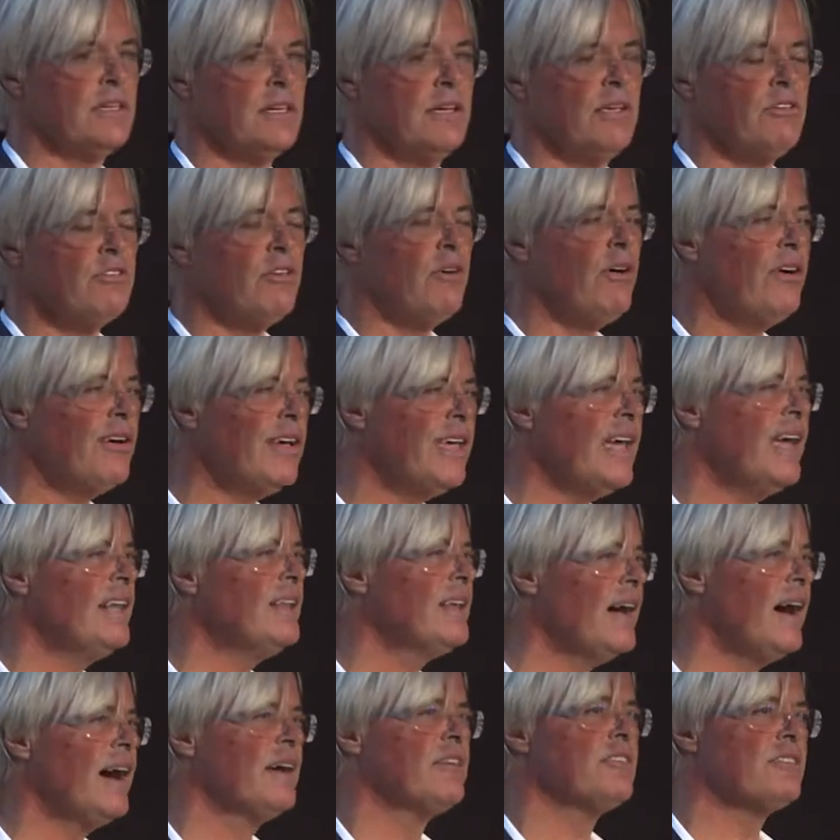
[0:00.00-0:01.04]
So again,
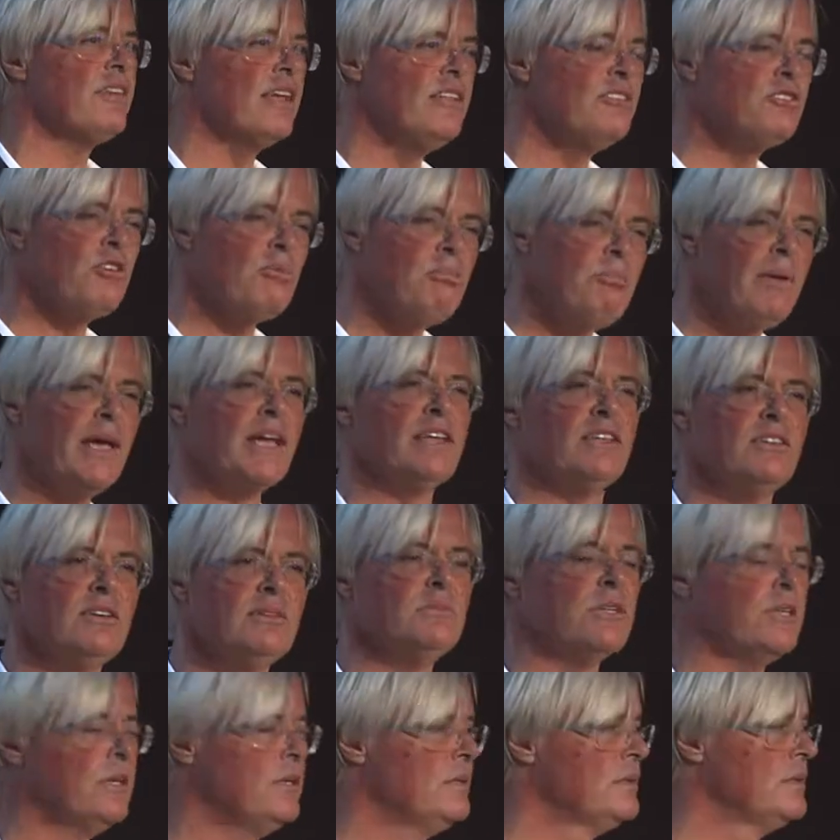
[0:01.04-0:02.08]
guys, it's a big
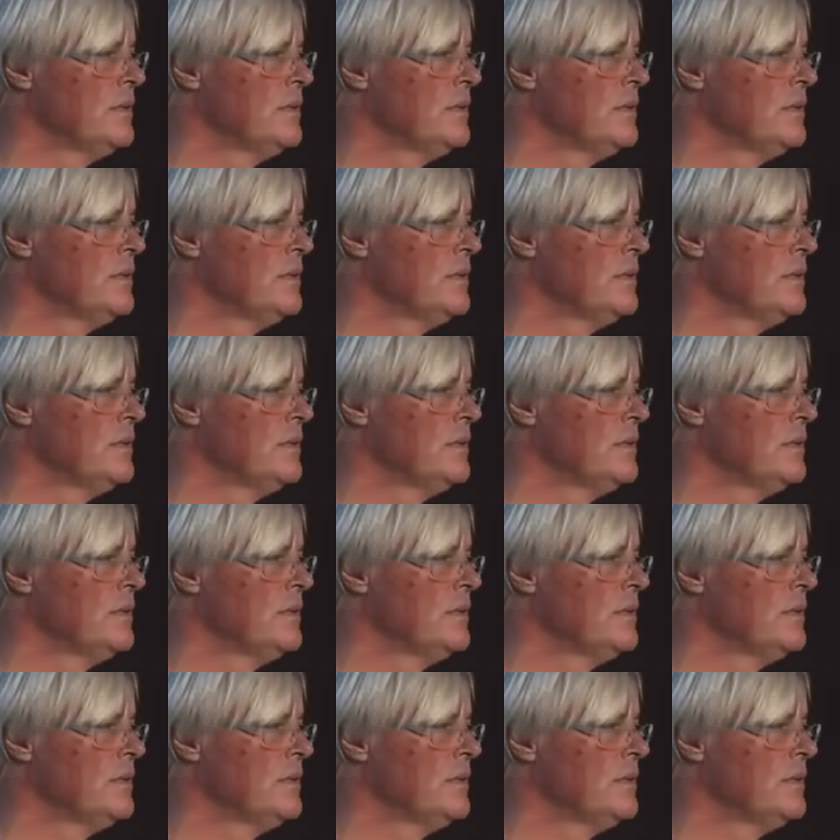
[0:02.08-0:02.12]
number.